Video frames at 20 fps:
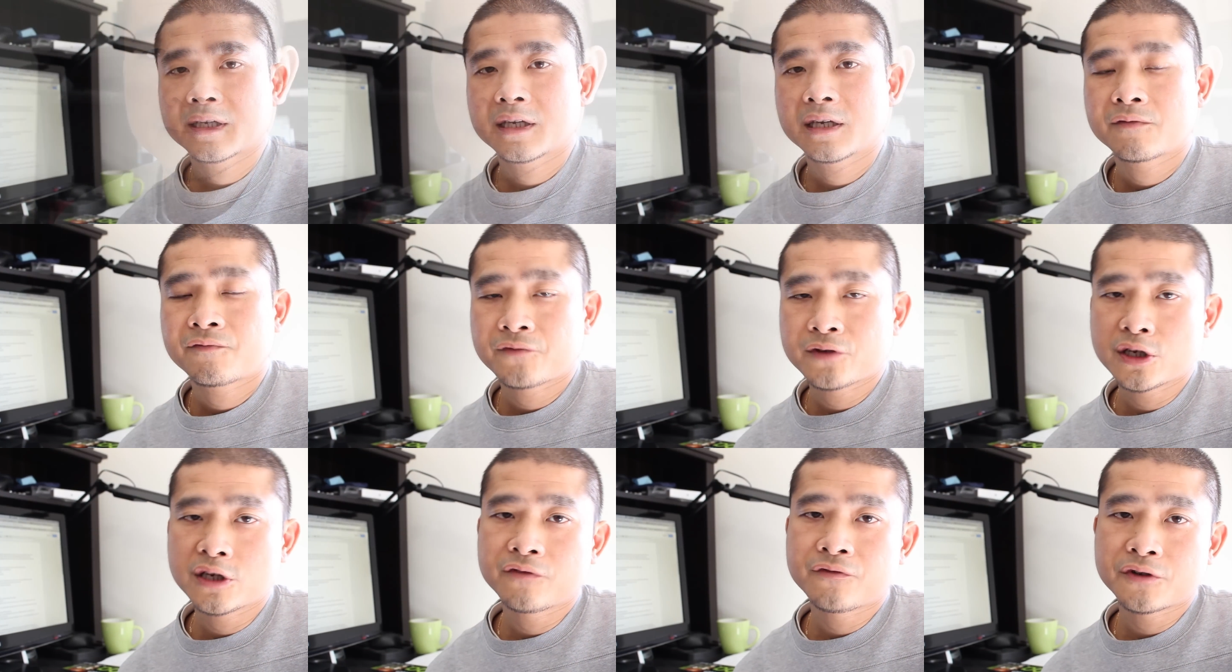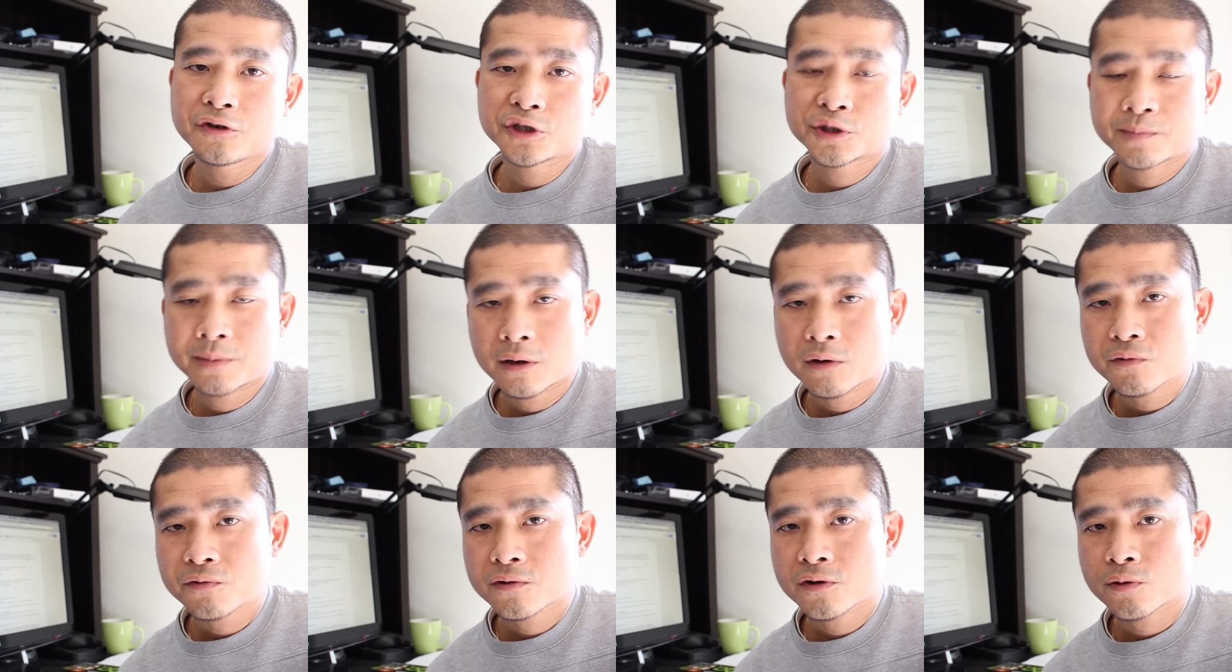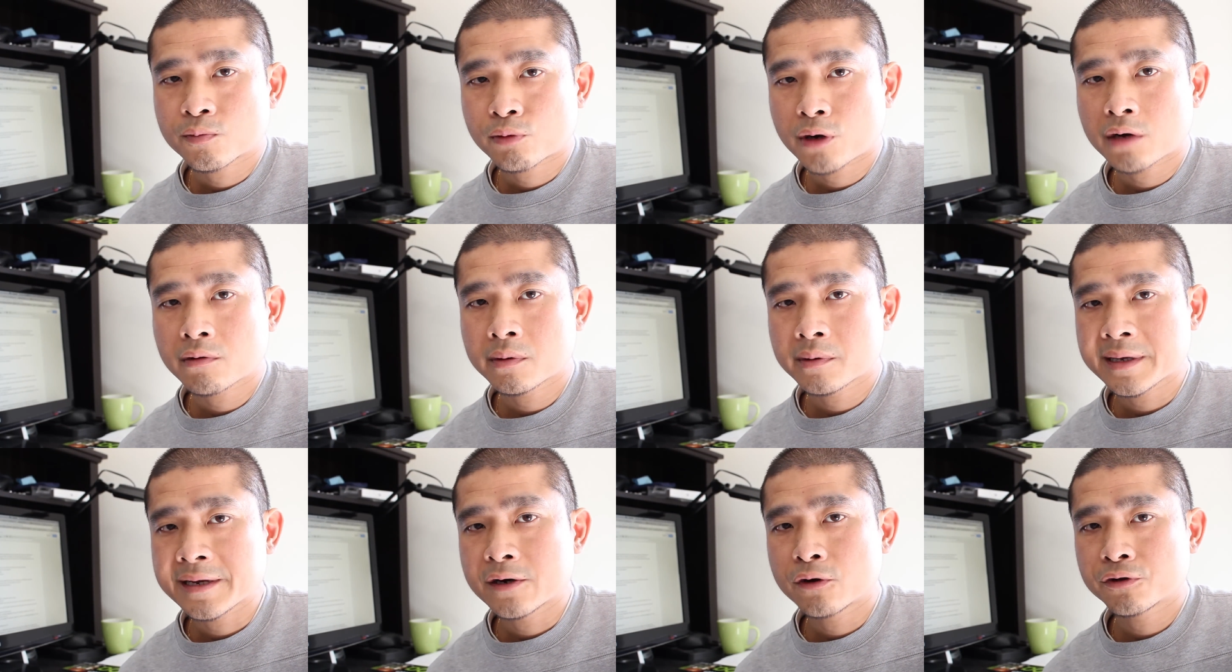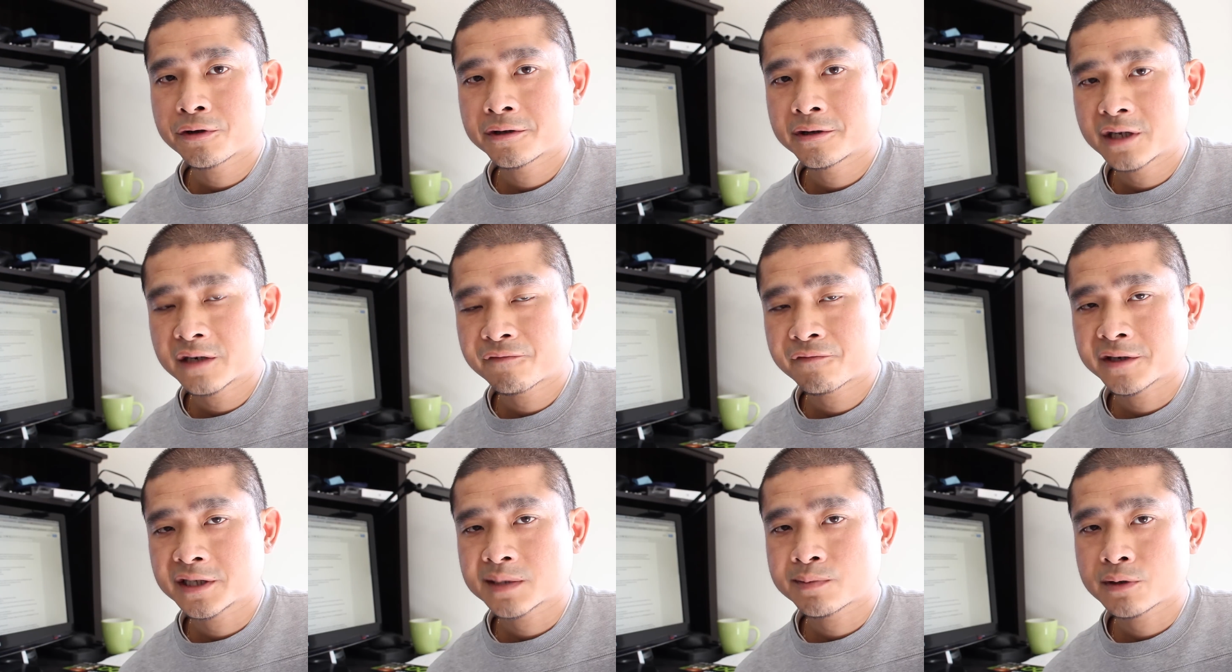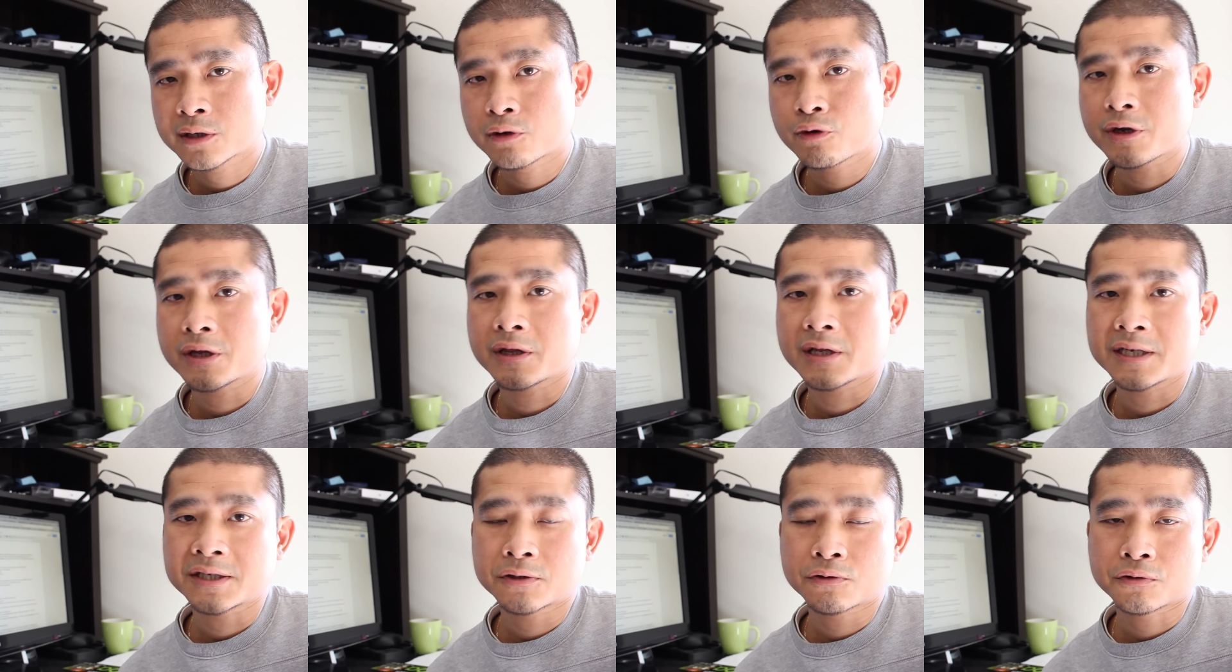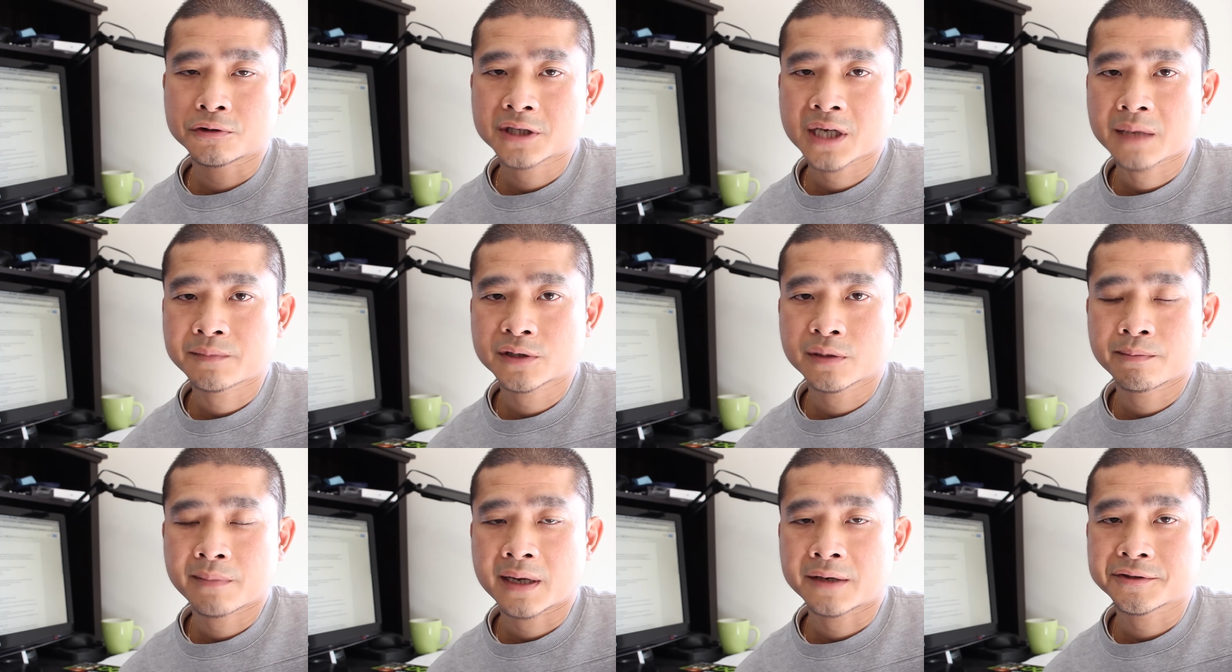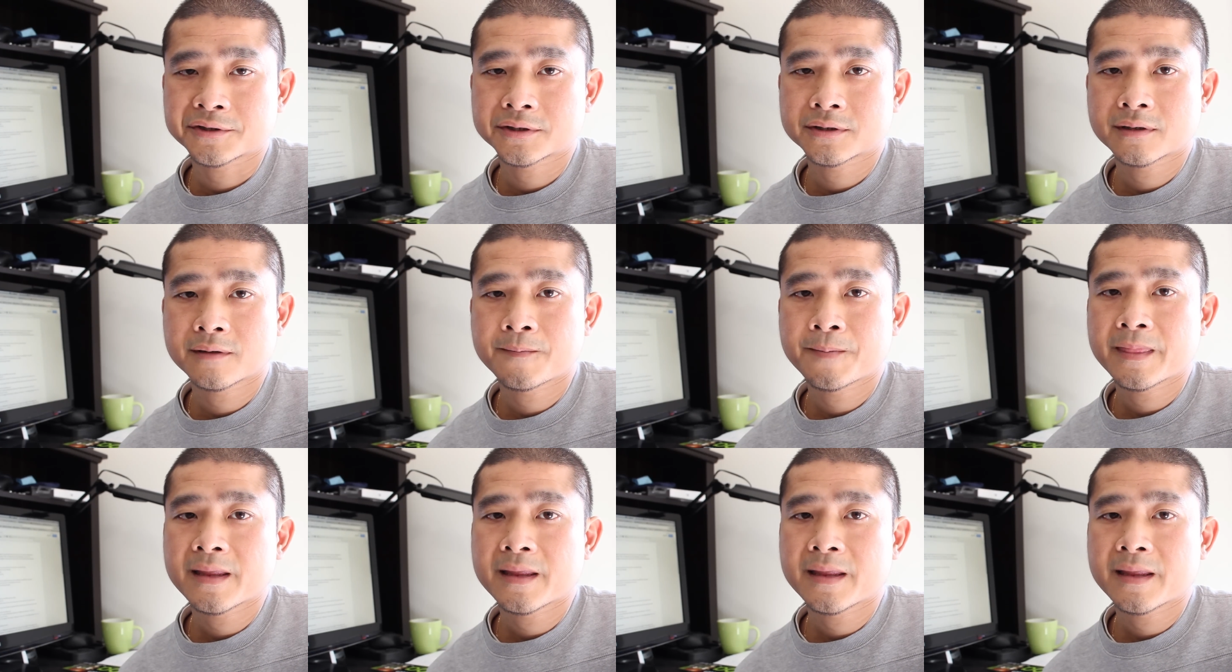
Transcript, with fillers: If you've used both, you probably know the difference between these two types of mounts.